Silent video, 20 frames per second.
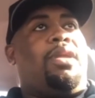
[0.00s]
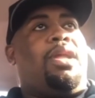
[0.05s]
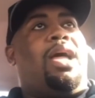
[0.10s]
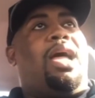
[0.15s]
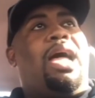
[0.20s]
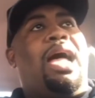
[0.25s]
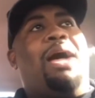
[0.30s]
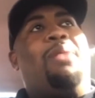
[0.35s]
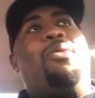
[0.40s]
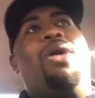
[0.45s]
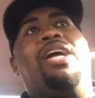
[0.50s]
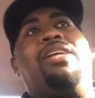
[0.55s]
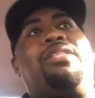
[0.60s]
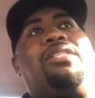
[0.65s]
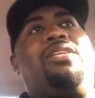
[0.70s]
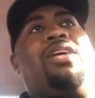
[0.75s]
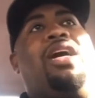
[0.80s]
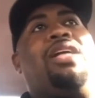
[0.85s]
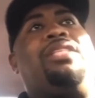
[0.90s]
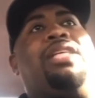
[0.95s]
I
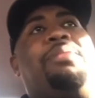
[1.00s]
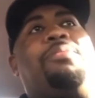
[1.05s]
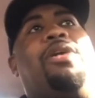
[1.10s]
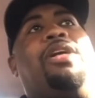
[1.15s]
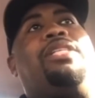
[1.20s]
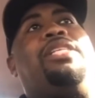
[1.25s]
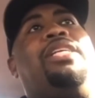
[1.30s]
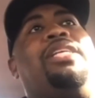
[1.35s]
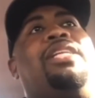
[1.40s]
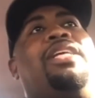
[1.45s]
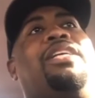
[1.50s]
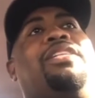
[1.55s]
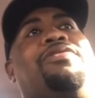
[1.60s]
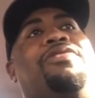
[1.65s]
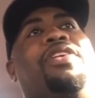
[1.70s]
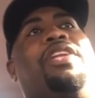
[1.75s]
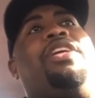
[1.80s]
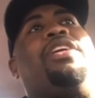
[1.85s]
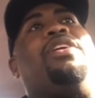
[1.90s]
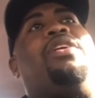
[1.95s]
watched RJ Martinez's
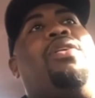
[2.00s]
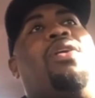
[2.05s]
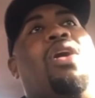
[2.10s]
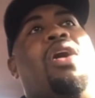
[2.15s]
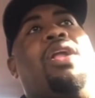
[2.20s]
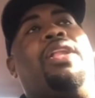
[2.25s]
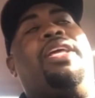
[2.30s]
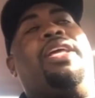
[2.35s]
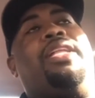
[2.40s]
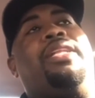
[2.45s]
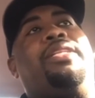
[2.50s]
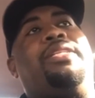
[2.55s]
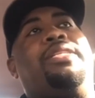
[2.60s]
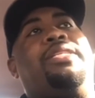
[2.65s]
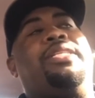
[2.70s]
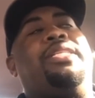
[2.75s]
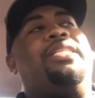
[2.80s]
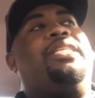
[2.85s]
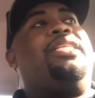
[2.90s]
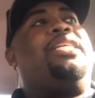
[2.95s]
video on it
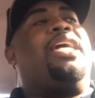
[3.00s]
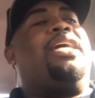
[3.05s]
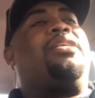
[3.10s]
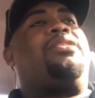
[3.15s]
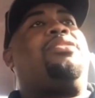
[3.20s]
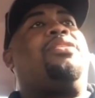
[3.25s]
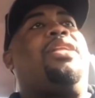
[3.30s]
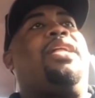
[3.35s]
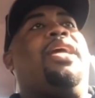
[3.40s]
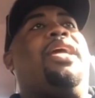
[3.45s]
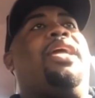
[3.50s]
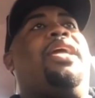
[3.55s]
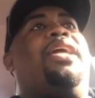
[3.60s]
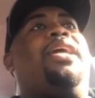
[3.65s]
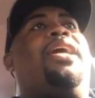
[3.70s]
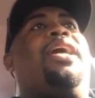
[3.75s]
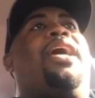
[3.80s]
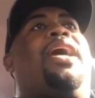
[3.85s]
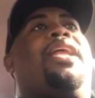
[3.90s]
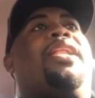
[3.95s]
yesterday,
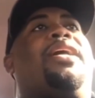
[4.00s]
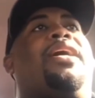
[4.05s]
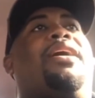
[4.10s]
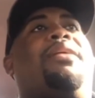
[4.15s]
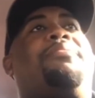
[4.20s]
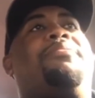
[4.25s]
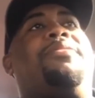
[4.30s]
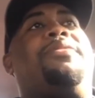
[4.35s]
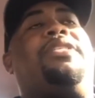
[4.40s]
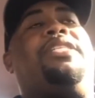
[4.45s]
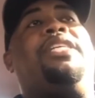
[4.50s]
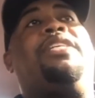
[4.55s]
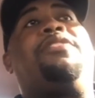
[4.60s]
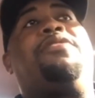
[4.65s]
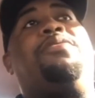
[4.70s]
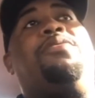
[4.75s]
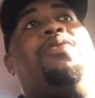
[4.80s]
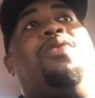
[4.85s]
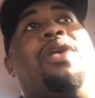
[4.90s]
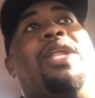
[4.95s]
and
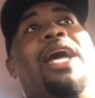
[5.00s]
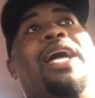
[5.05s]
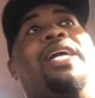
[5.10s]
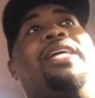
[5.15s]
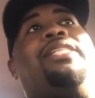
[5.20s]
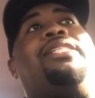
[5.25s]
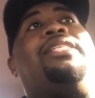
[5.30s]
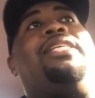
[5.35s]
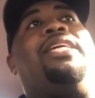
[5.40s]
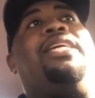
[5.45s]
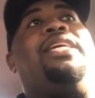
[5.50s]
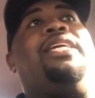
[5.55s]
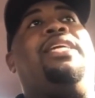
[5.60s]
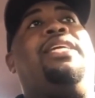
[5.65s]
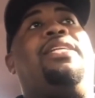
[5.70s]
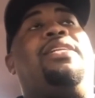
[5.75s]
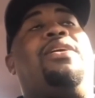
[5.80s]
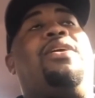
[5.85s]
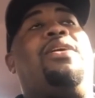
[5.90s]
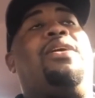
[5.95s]
just from what I can see,